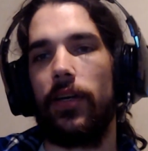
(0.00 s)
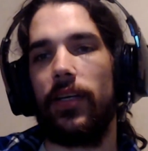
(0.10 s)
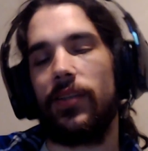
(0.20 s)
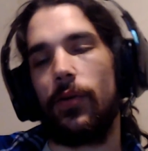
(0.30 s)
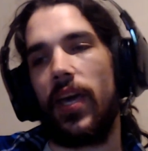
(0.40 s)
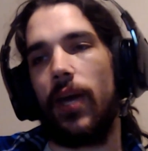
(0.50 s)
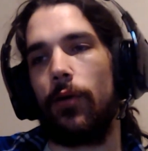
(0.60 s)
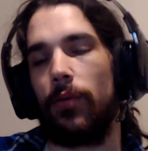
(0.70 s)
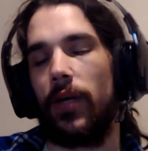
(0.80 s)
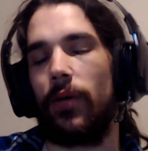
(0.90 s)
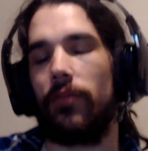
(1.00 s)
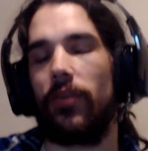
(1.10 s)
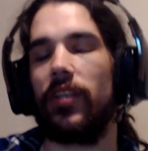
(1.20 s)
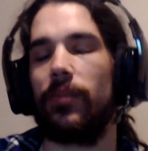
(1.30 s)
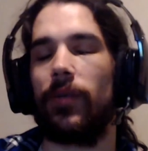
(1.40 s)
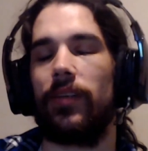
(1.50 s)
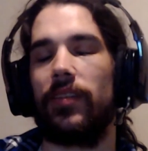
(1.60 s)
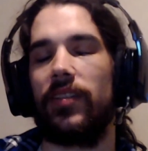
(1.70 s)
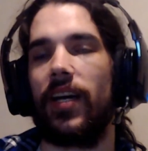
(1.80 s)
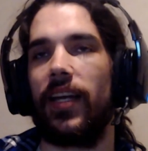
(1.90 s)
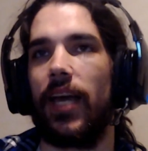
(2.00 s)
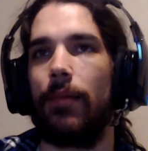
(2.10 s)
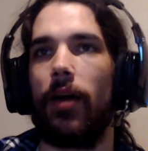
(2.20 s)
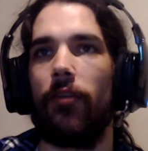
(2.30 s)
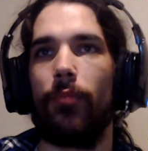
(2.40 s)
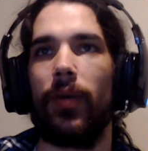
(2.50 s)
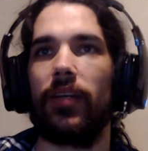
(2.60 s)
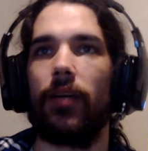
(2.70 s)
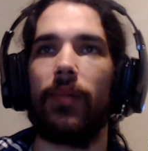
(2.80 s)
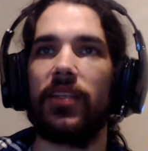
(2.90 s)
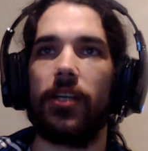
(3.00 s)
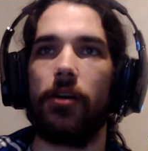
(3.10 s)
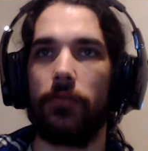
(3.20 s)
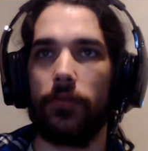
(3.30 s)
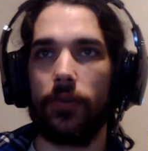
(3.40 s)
it's okay when you're playing with friends, but it's not a game I'd have picked up myself.